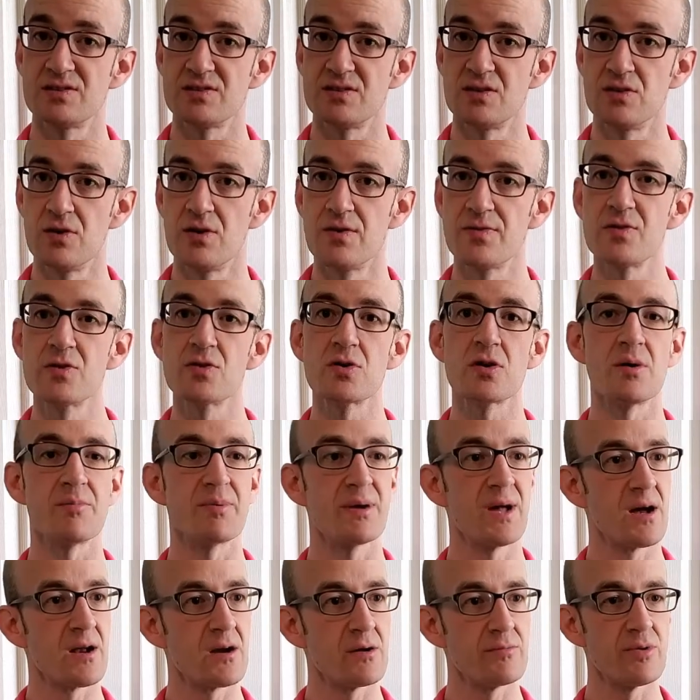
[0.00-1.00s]
You know, if you were a
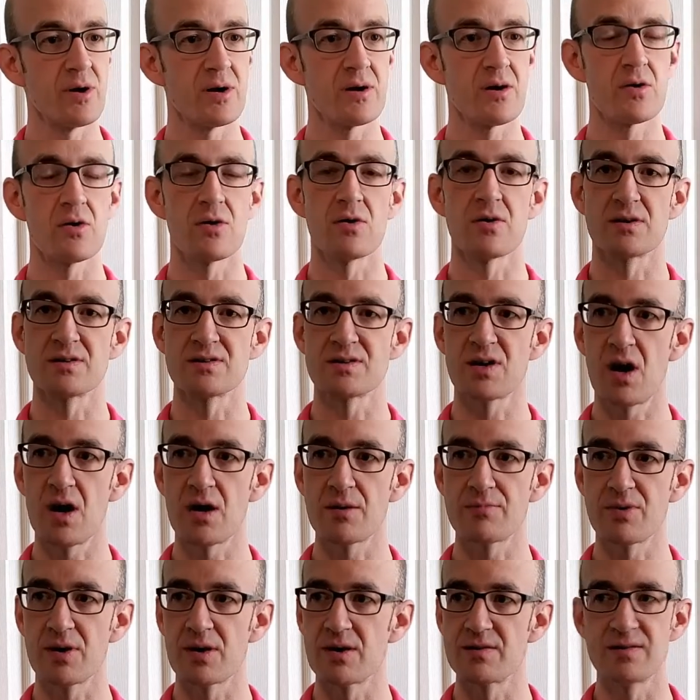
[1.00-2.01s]
piano player or a guitar
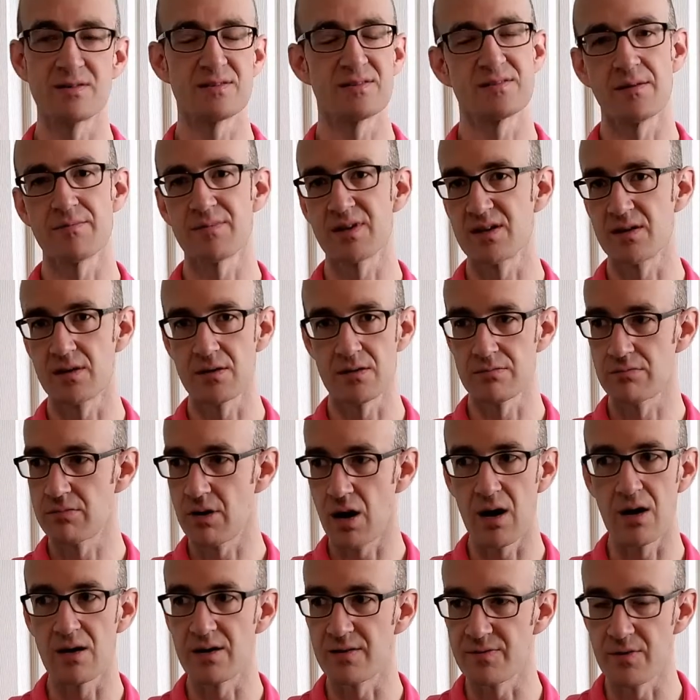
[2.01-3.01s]
player, this is something you're
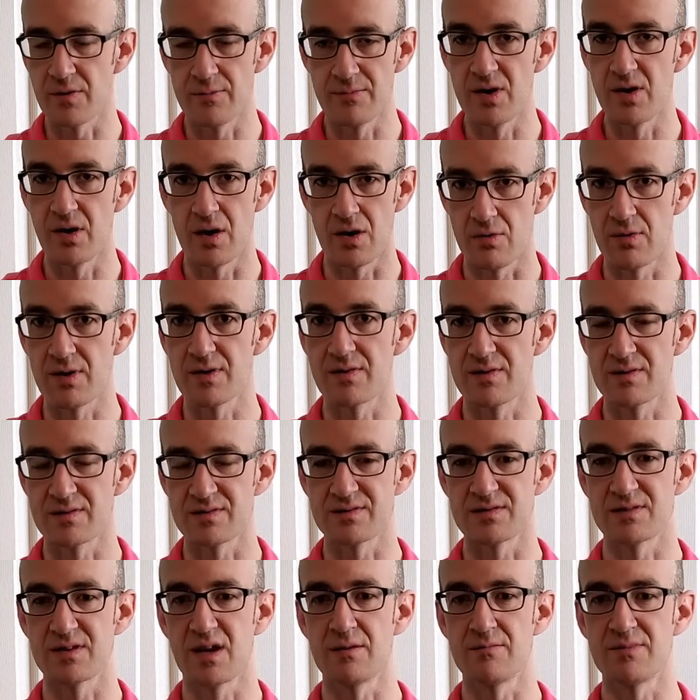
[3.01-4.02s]
already familiar with. This
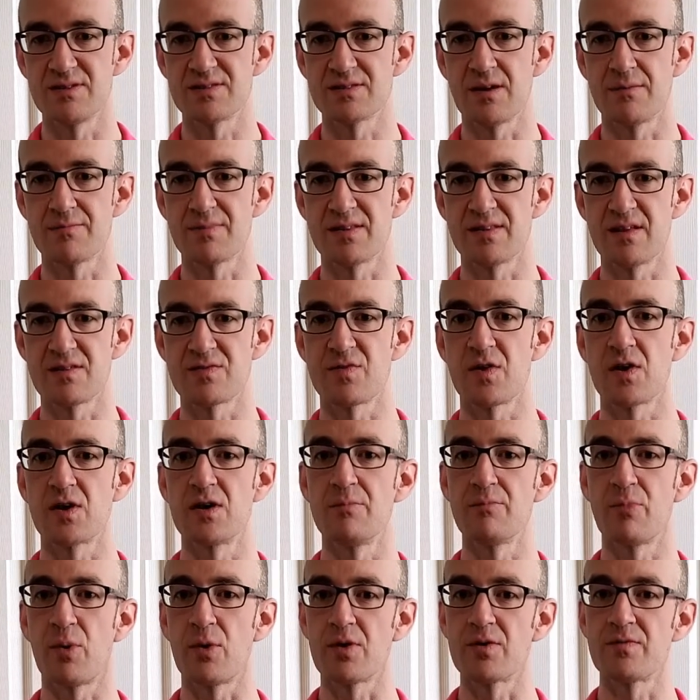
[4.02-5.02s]
is going to be something that's very
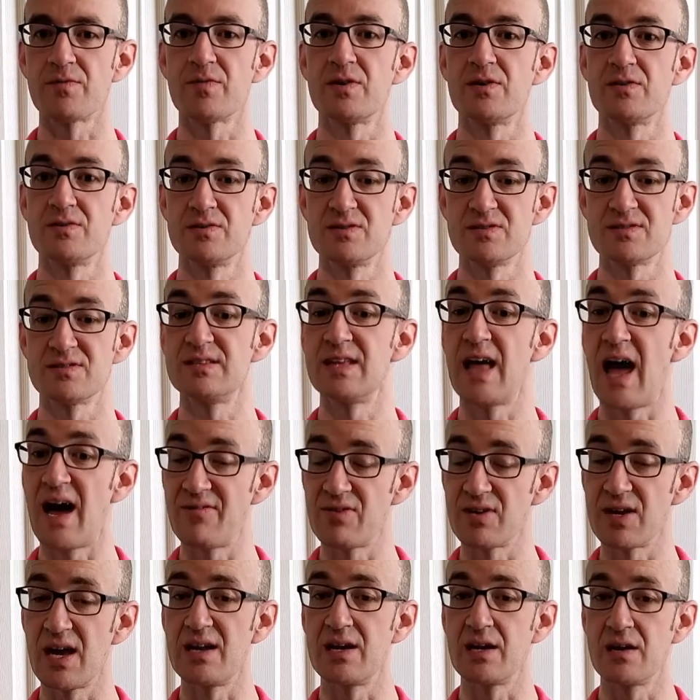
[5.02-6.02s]
important for you just
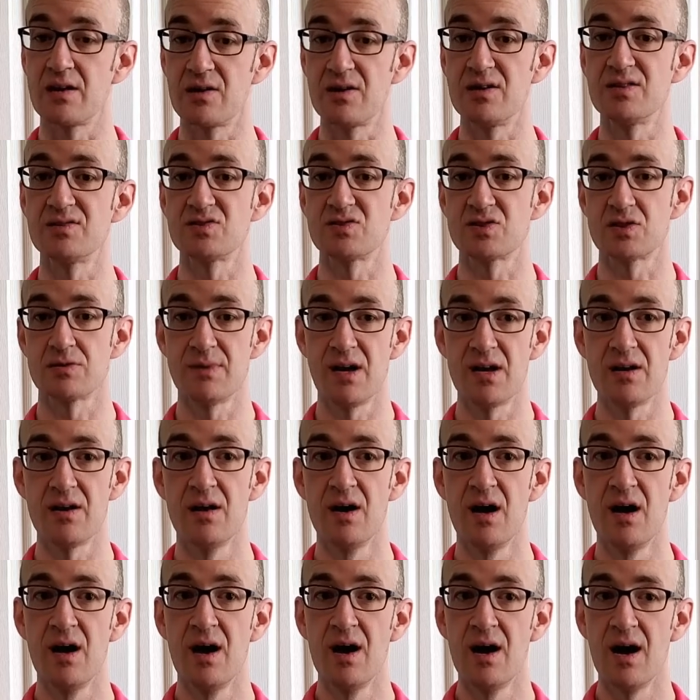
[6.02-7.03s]
navigating your instrument.
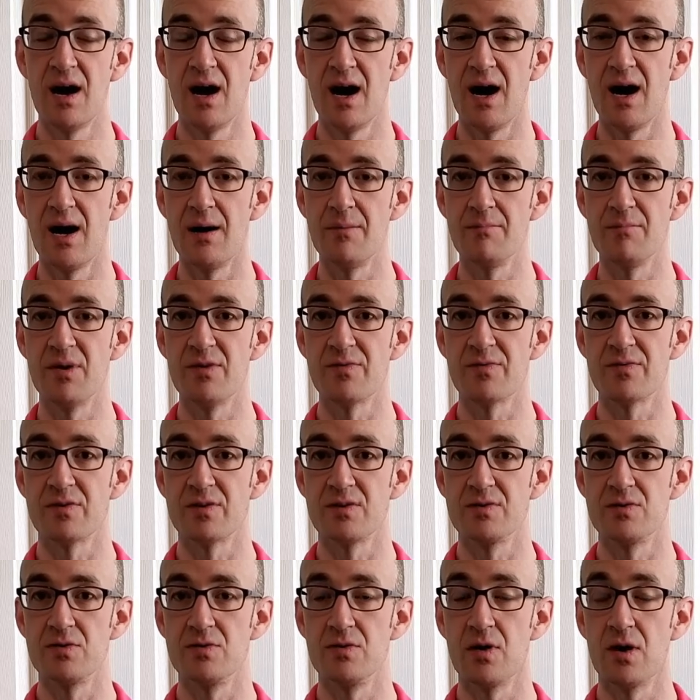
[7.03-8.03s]
But for
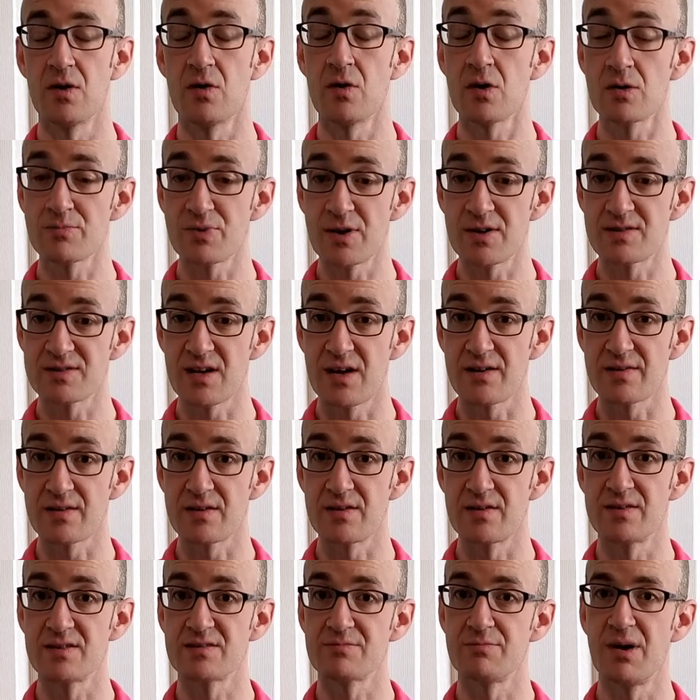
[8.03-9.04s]
you who are horn players out there,
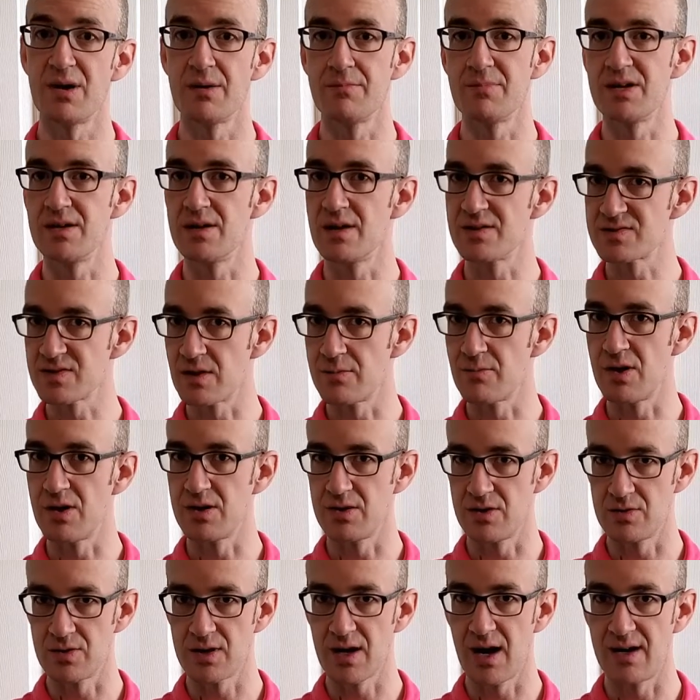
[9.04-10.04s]
this might be a somewhat
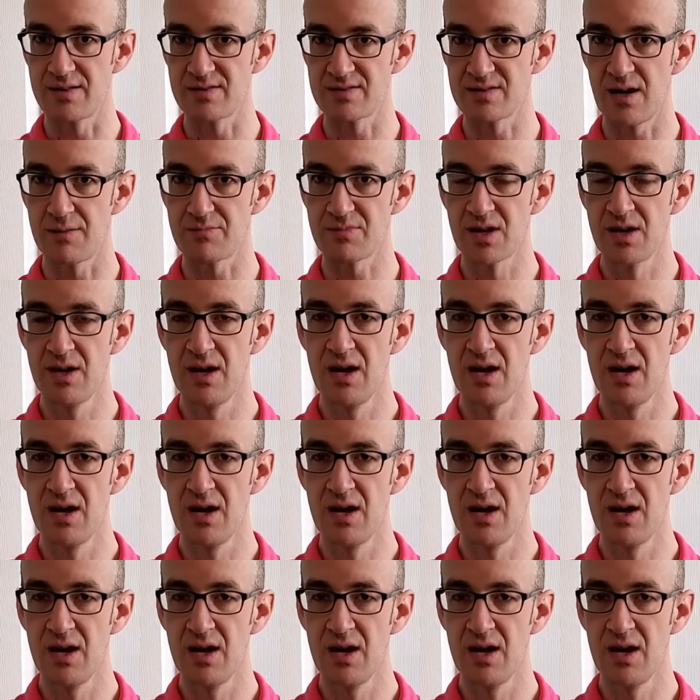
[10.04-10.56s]
new concept.